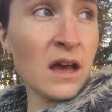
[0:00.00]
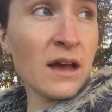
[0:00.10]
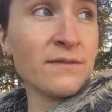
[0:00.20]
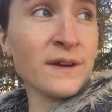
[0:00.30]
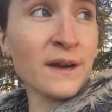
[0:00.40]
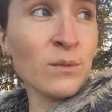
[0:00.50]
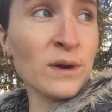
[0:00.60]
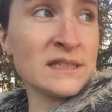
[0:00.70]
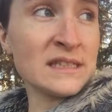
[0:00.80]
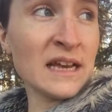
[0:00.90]
I forget
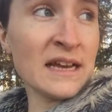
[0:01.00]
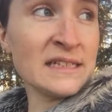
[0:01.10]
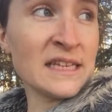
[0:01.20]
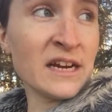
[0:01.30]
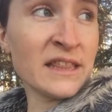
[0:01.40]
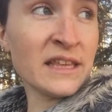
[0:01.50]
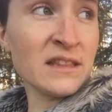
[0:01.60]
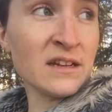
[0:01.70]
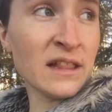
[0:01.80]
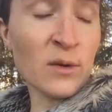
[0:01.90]
what size they're. I think
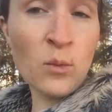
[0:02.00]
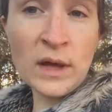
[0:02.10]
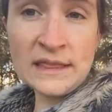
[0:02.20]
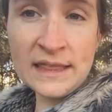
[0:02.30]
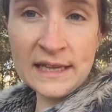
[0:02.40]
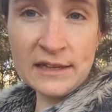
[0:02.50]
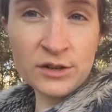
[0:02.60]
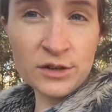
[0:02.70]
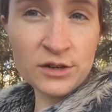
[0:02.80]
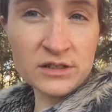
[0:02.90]
they're like one
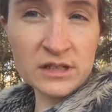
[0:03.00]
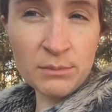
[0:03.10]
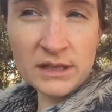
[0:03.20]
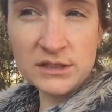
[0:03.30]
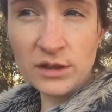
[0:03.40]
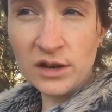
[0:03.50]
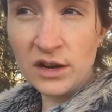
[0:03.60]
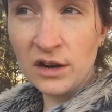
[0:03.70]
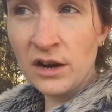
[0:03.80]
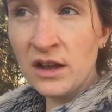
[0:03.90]
liter or something. So
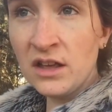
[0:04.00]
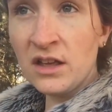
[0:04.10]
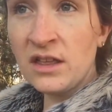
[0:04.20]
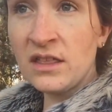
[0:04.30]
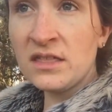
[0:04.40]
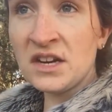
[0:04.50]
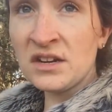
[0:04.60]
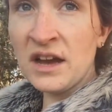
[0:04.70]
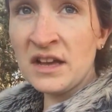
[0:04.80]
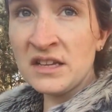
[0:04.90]
they're they're
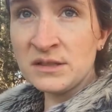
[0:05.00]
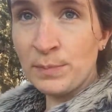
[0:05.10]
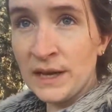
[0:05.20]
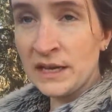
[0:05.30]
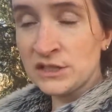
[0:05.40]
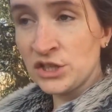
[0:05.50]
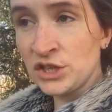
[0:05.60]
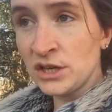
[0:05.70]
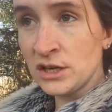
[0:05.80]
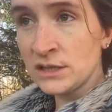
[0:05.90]
not as big as
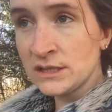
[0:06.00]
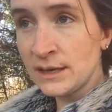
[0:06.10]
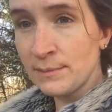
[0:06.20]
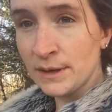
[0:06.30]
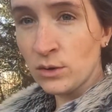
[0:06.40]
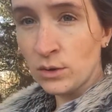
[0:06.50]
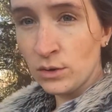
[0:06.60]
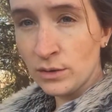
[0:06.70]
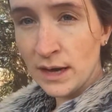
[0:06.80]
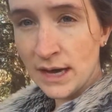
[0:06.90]
your
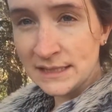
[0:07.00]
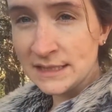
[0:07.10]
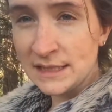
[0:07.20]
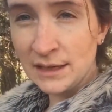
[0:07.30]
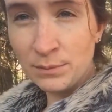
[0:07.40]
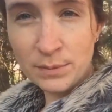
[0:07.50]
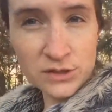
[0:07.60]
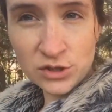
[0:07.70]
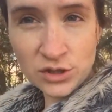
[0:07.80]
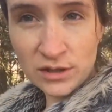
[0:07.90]
typical iced tea
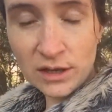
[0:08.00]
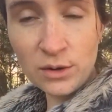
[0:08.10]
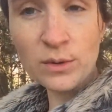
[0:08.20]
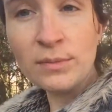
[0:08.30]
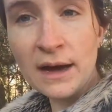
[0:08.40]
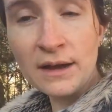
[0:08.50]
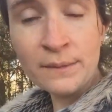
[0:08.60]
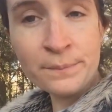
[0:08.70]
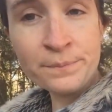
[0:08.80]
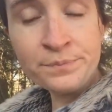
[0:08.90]
pitcher that you would buy.
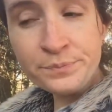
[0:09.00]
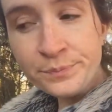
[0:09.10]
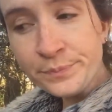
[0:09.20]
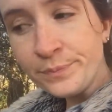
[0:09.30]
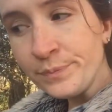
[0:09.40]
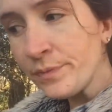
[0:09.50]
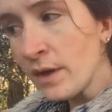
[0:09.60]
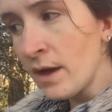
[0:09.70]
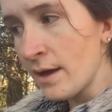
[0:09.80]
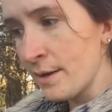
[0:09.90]

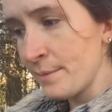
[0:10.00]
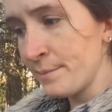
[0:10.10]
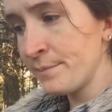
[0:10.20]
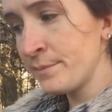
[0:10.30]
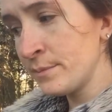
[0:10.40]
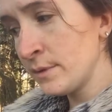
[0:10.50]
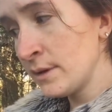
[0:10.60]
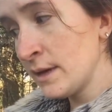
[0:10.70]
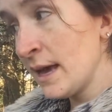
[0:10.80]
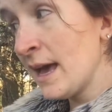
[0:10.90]
Um,
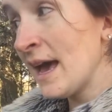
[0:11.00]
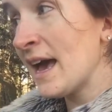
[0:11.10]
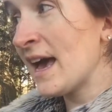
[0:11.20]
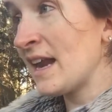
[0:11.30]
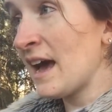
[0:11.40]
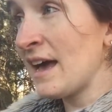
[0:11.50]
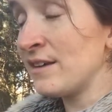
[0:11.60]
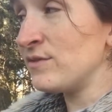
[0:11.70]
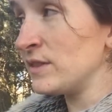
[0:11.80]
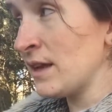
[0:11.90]
and I
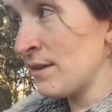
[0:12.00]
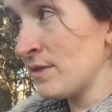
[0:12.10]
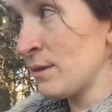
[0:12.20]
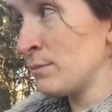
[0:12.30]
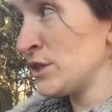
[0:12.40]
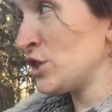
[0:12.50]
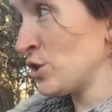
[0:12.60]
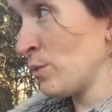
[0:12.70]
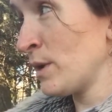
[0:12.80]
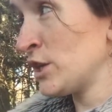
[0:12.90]
have loved them
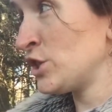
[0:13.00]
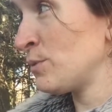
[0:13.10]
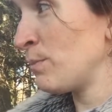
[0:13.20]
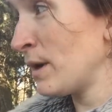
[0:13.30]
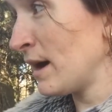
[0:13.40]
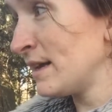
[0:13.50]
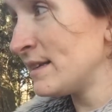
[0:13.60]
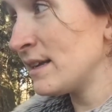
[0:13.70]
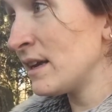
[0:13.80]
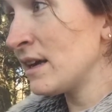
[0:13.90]
so much. But
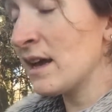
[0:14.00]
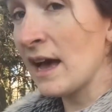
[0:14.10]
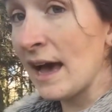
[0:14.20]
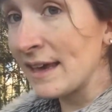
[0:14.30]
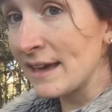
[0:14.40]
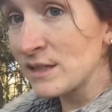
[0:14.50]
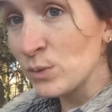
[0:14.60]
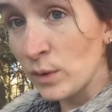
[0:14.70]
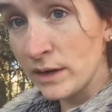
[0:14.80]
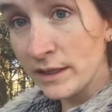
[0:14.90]
I guess
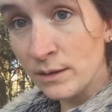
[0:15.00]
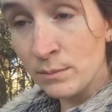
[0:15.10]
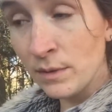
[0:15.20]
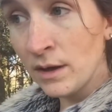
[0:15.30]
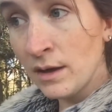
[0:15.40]
one of them